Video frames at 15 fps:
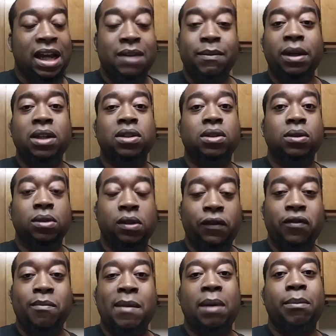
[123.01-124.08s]
could make
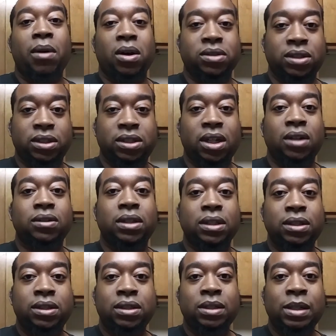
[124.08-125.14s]
excuses for my Boston
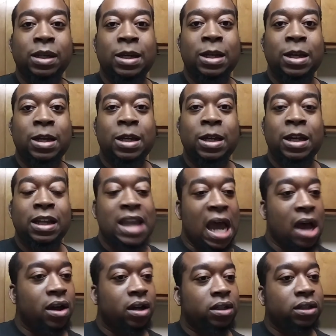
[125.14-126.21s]
Celtics.
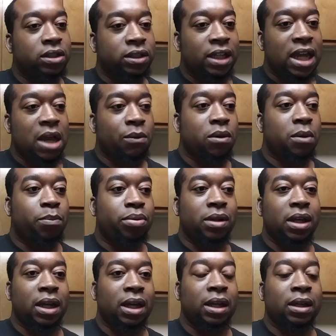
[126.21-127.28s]
Now, I understand we're
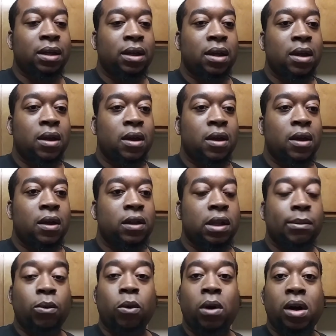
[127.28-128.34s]
playing
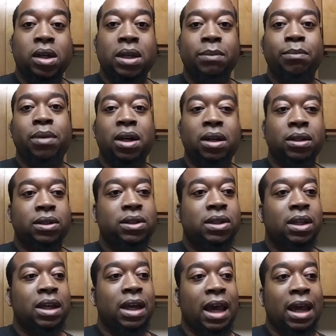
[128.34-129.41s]
the Milwaukee
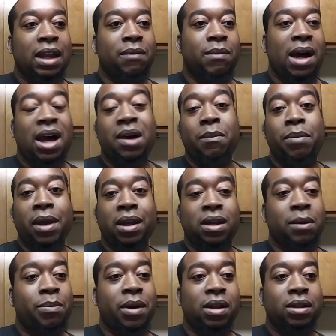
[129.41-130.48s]
Bucks, and in my opinion,
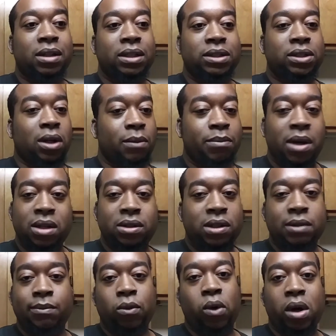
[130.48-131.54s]
the Pelicans are better than
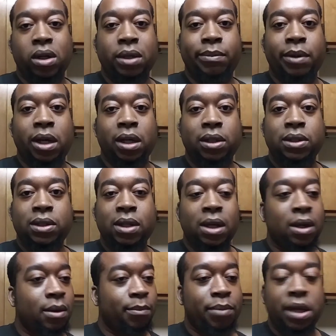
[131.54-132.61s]
the Milwaukee Bucks.
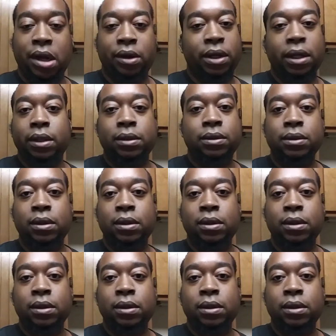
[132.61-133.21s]
Period.